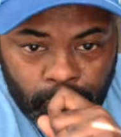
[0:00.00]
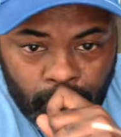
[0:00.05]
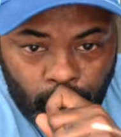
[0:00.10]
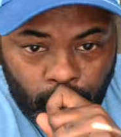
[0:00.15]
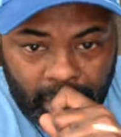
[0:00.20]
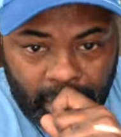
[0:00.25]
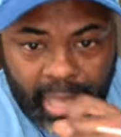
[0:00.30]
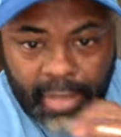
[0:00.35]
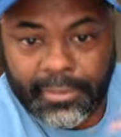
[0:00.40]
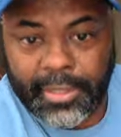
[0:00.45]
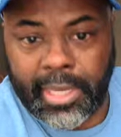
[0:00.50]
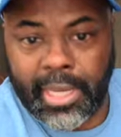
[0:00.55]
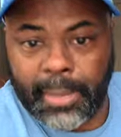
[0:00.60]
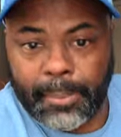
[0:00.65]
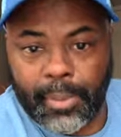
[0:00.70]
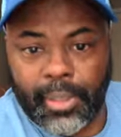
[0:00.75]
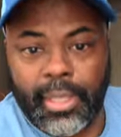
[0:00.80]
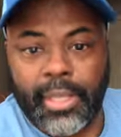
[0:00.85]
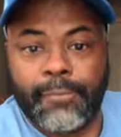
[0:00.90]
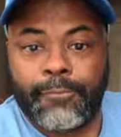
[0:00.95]
We have
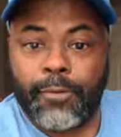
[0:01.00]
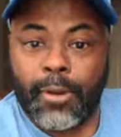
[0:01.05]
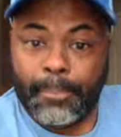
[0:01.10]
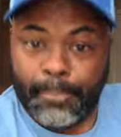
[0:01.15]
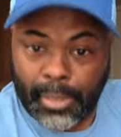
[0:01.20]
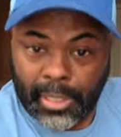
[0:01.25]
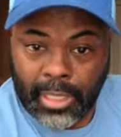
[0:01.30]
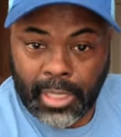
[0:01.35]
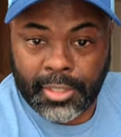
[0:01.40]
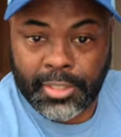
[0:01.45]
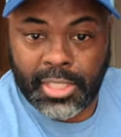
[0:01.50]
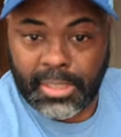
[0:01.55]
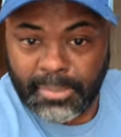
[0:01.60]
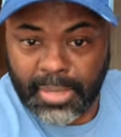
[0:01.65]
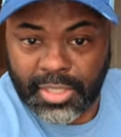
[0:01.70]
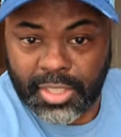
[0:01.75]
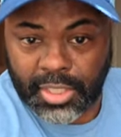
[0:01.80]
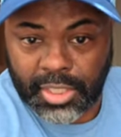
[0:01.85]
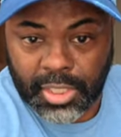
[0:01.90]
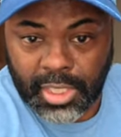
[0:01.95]
Kimberly from Biloxi,
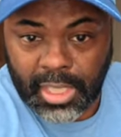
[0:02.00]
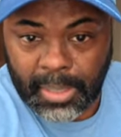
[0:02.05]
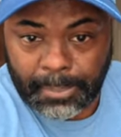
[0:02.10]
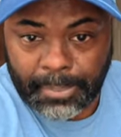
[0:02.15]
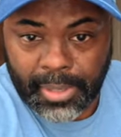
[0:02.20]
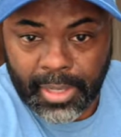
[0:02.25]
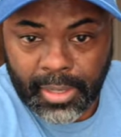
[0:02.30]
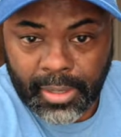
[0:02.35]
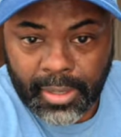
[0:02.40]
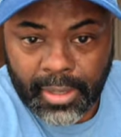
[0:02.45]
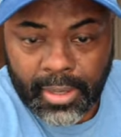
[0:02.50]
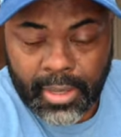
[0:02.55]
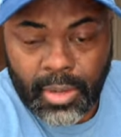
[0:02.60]
Mississippi.